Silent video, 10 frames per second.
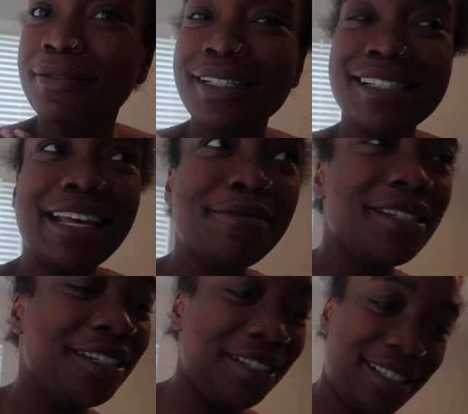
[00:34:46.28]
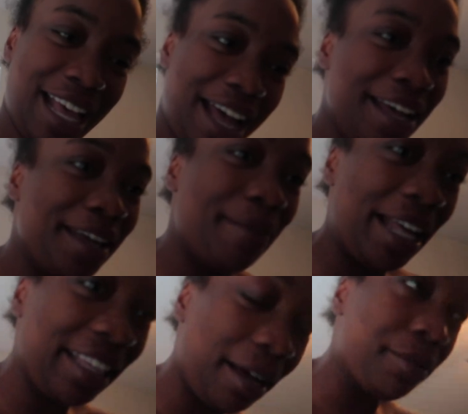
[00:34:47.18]
it was it was a good time.
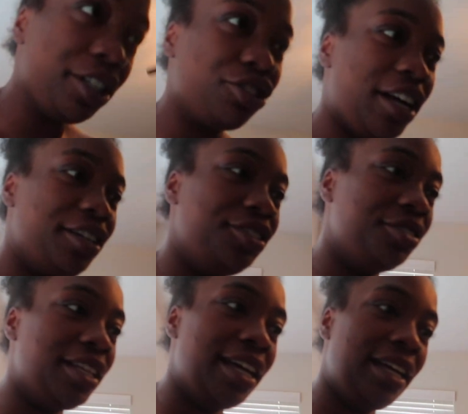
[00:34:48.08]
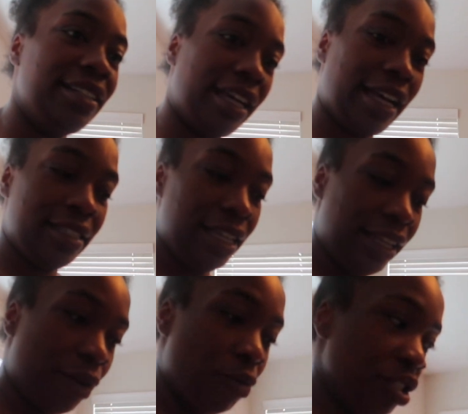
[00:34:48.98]
I think I'm gonna try to do that, like I said,
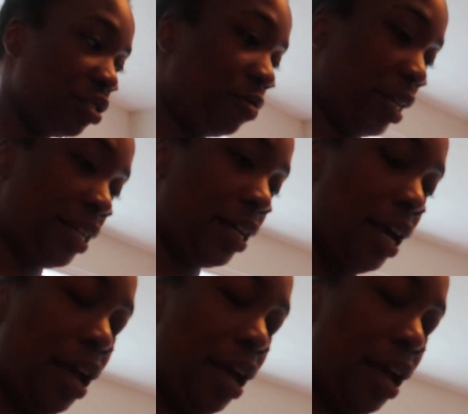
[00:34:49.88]
like once a week.